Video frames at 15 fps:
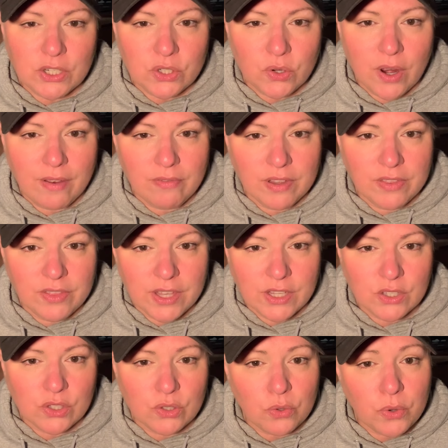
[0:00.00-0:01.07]
sure
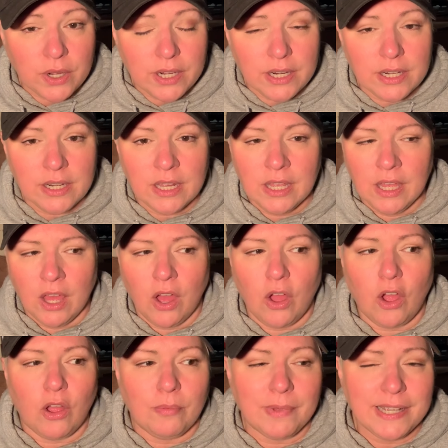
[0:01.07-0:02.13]
everything's sorted.
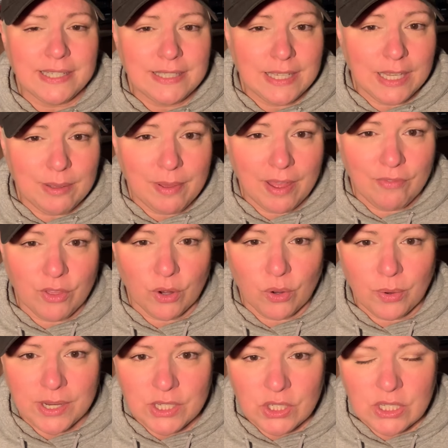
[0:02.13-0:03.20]
All my team have their
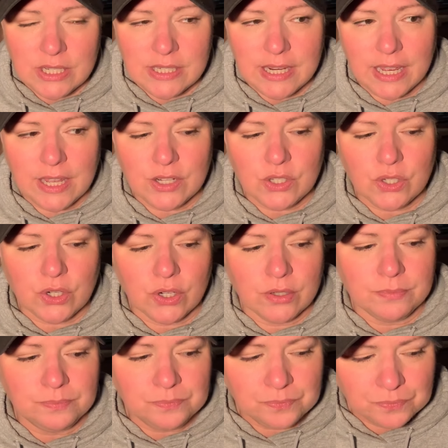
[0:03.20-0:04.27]
questions
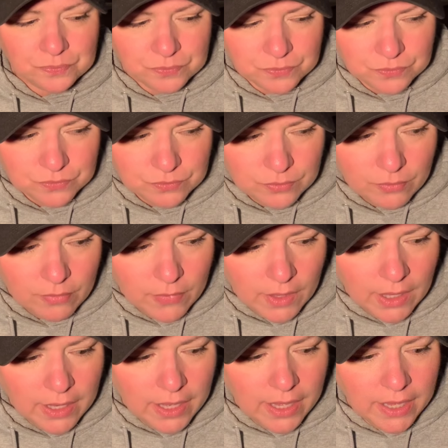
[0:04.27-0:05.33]
answered.
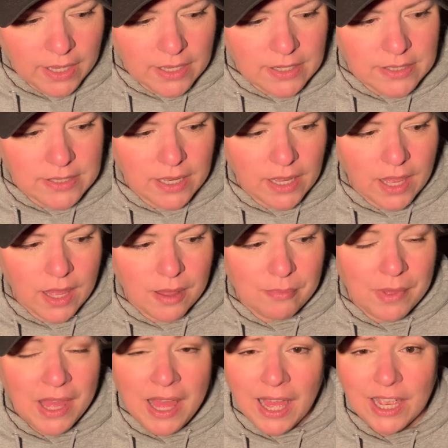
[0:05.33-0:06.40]
And I
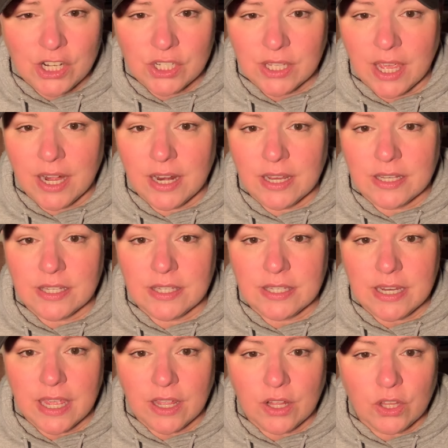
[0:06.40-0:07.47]
just kind of
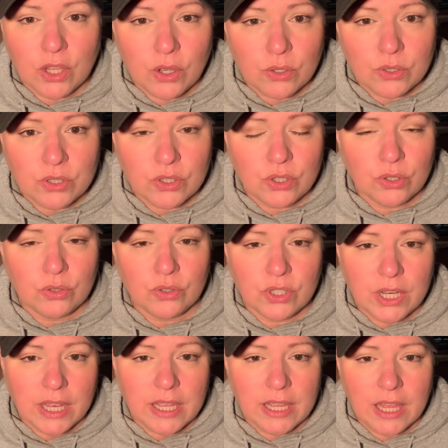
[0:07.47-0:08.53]
stick close to
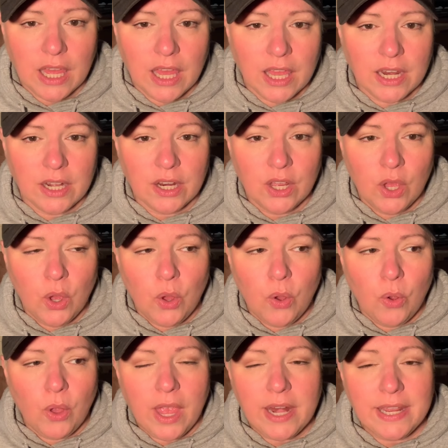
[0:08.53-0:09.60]
checking on
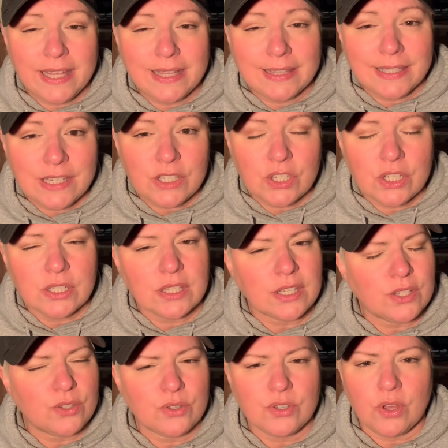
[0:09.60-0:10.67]
any glitches
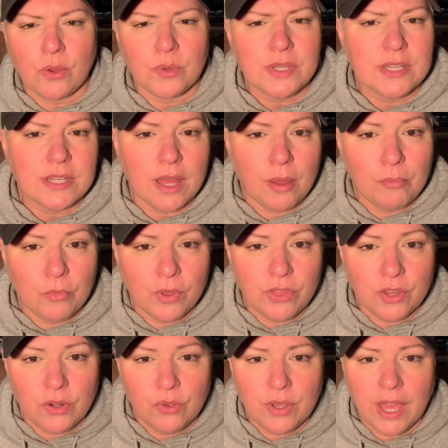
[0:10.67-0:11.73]
because there's always some when
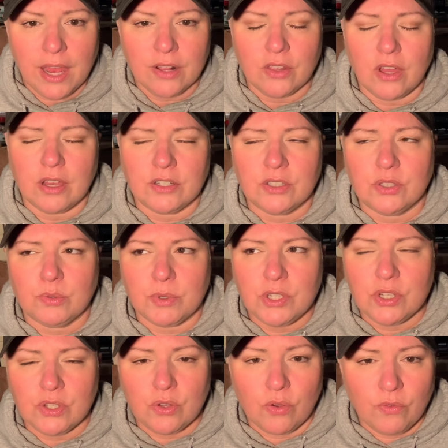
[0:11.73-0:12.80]
the new catalog
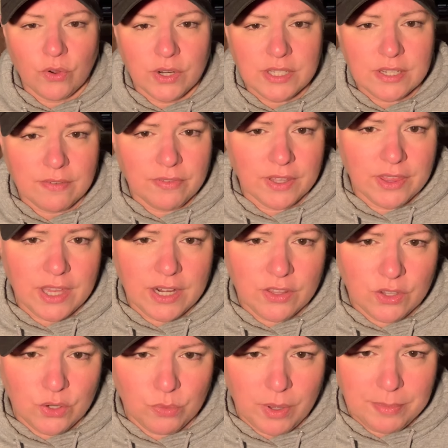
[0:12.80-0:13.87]
switches over and stuff like that on
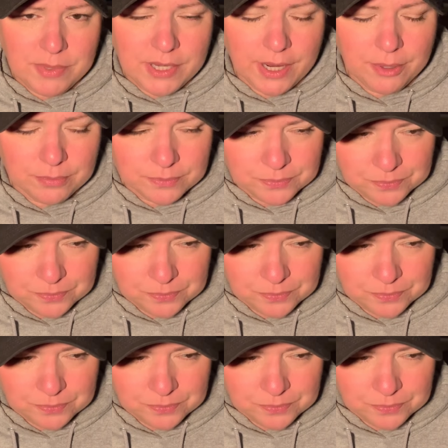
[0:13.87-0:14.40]
the new website.